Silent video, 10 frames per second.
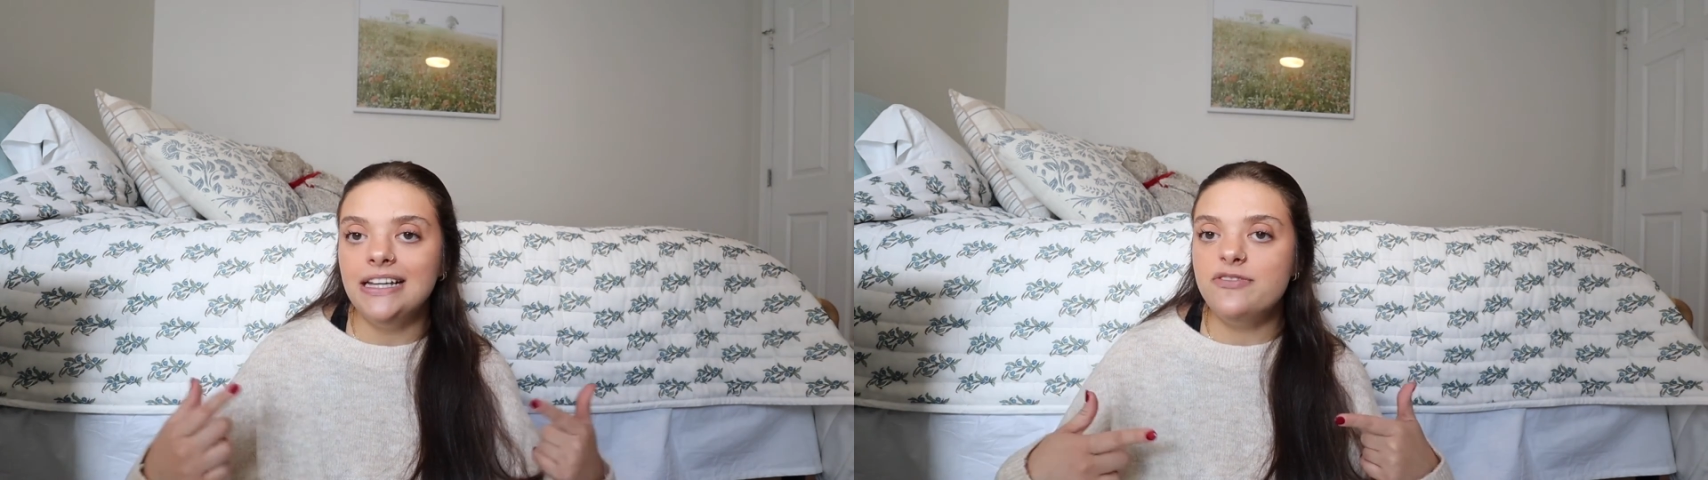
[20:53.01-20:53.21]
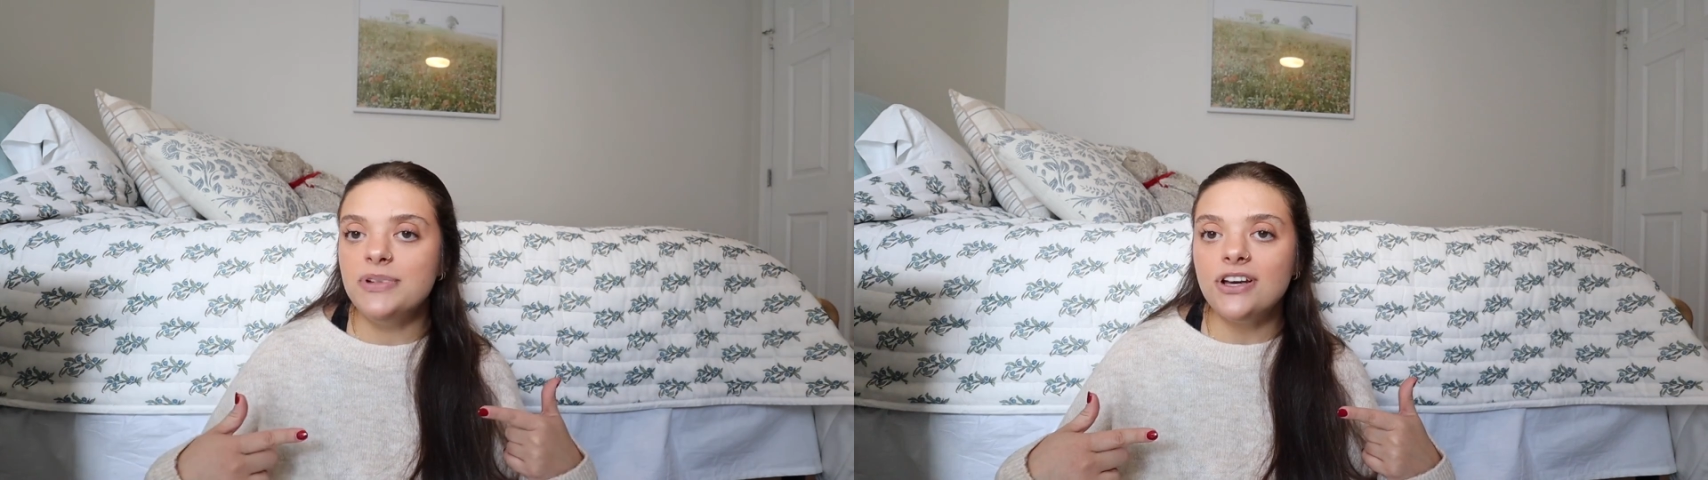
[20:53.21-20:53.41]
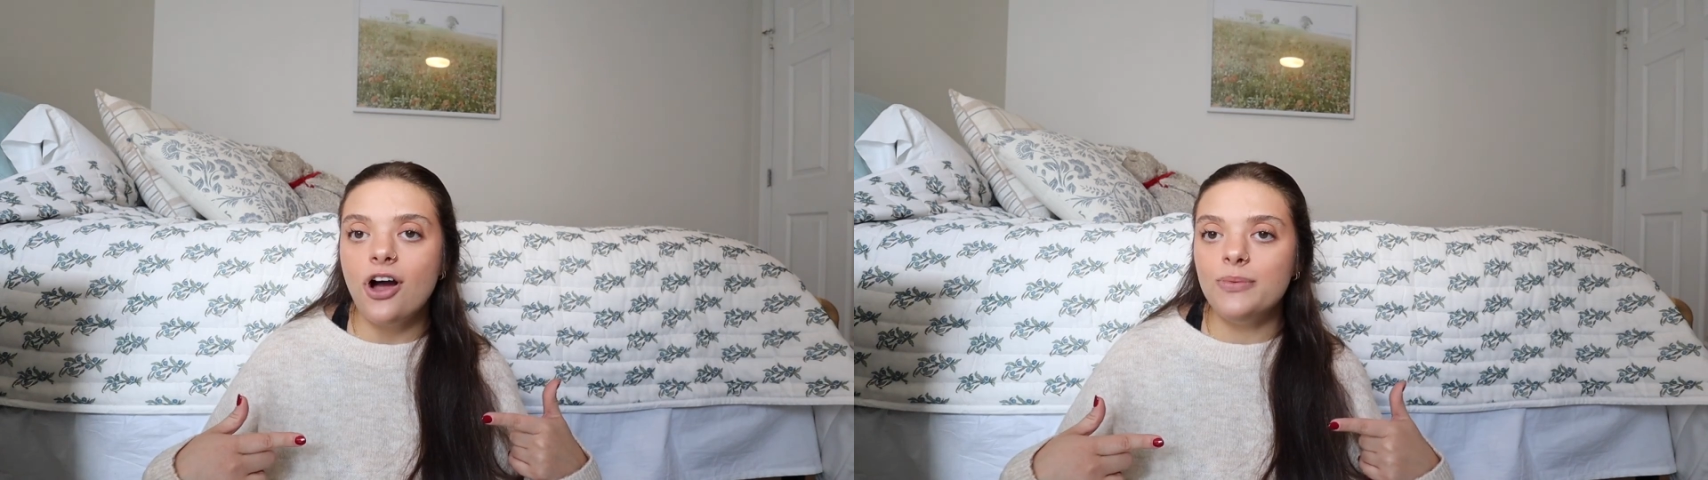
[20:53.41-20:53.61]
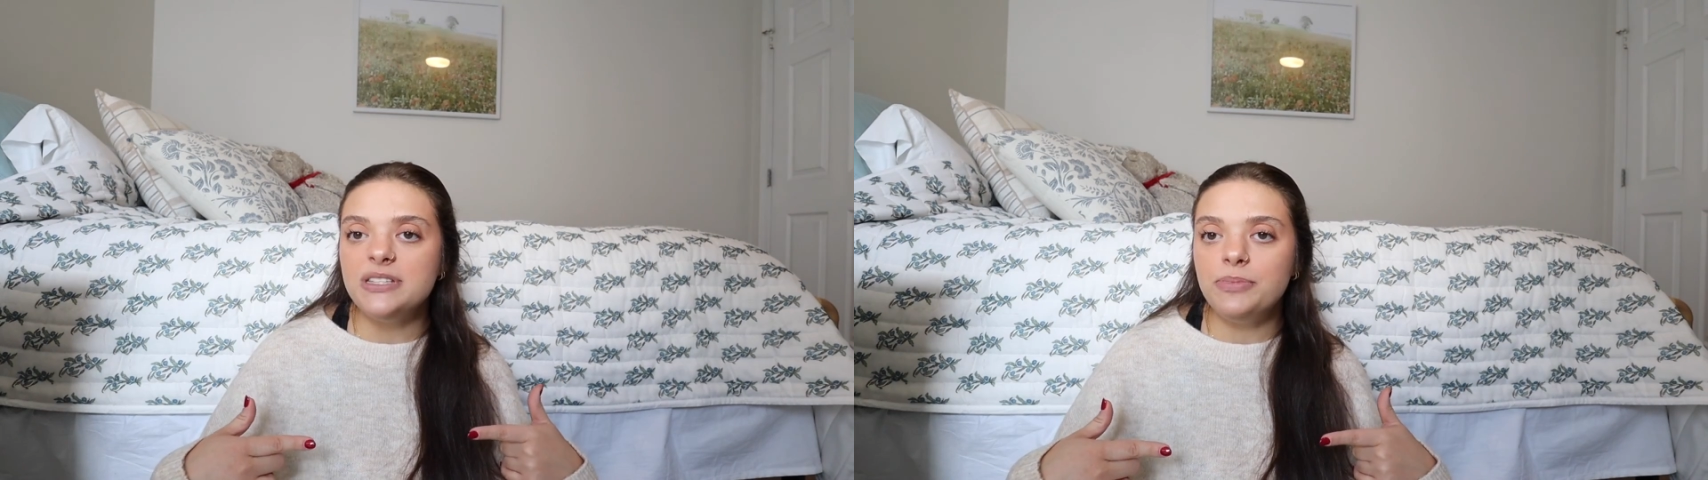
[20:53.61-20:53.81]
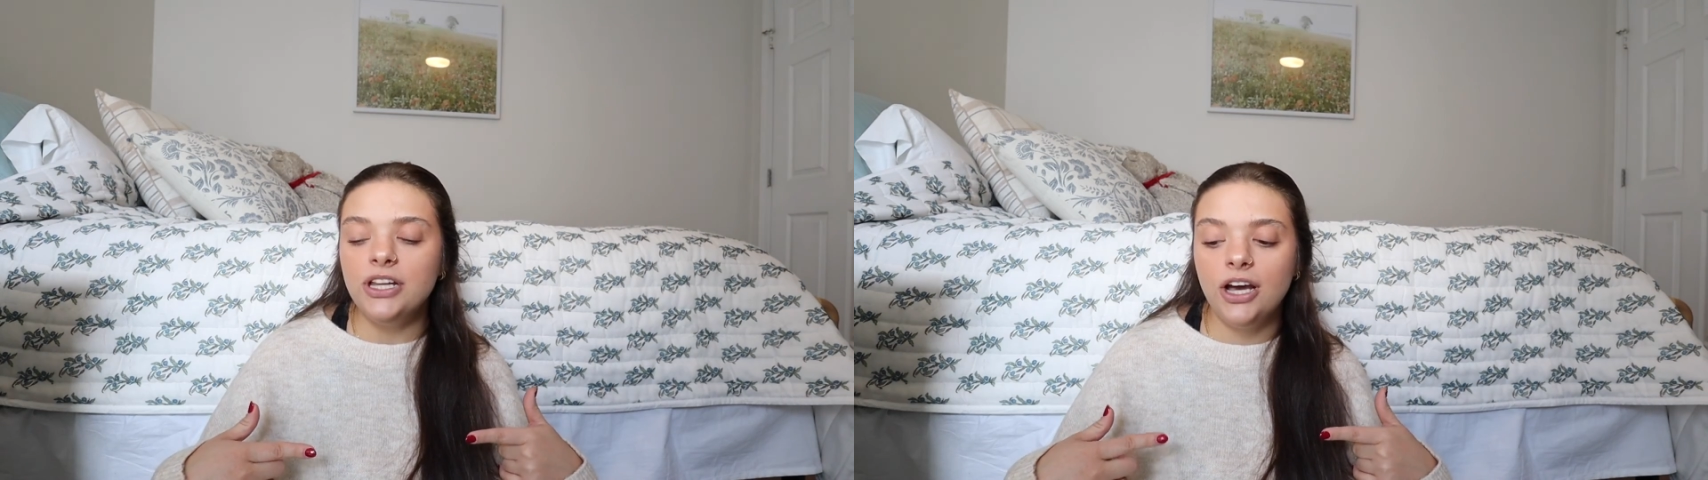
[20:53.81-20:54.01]
leave them in the
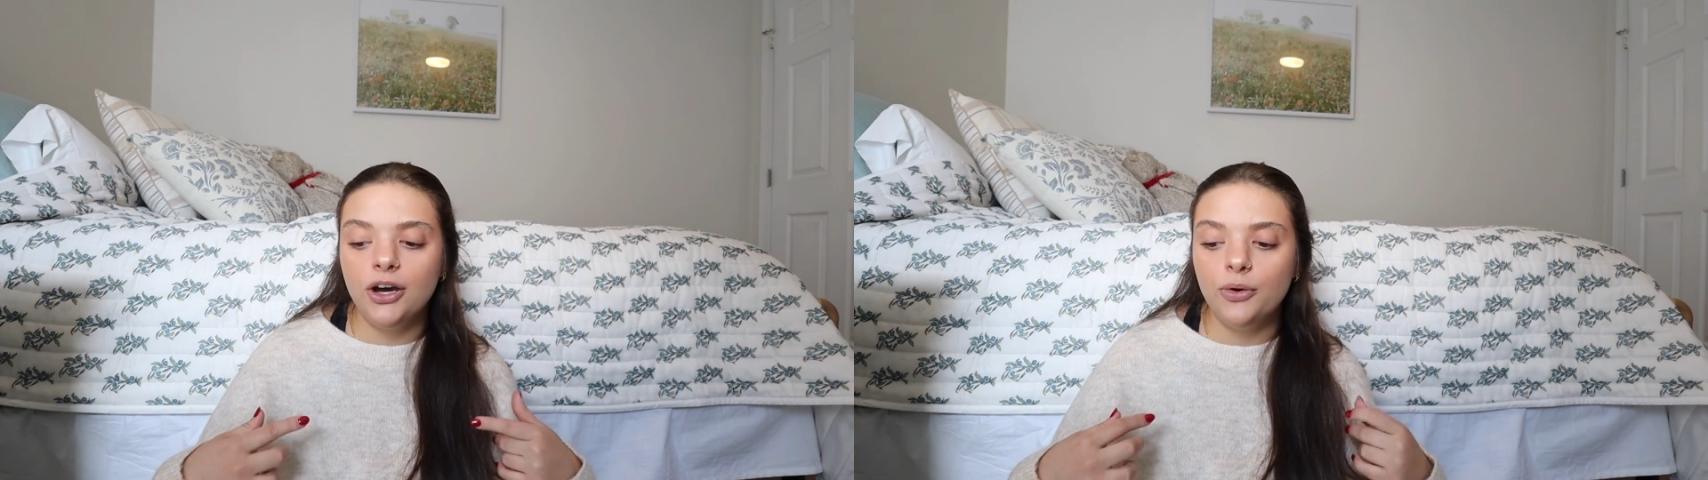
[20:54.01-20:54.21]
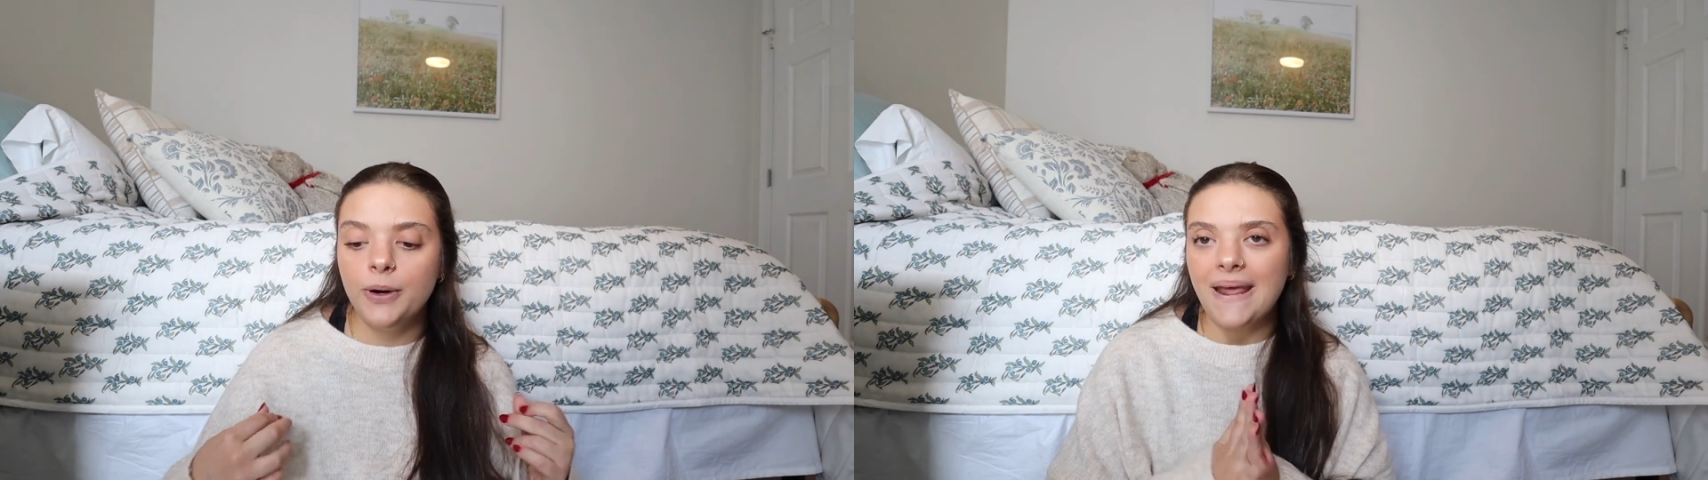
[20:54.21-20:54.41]
comments below.